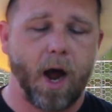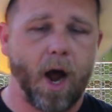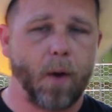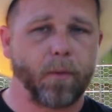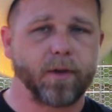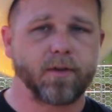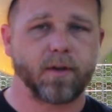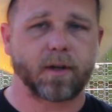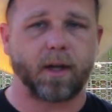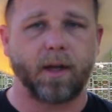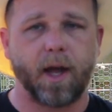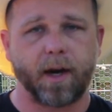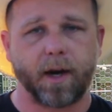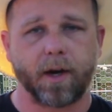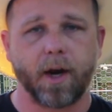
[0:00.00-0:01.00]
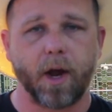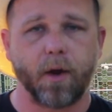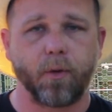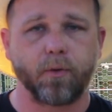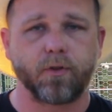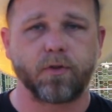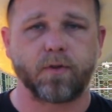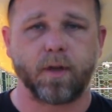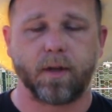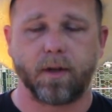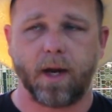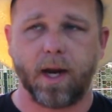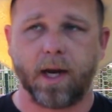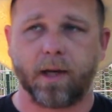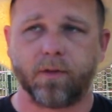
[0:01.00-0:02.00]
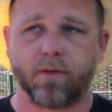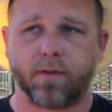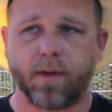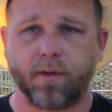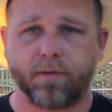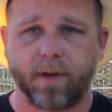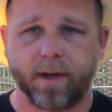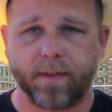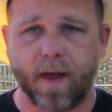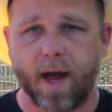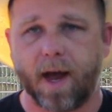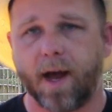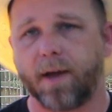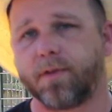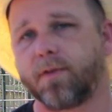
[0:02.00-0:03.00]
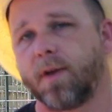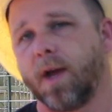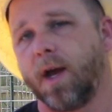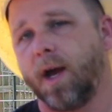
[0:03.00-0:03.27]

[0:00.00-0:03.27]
We took a lot of notes and stuff like that.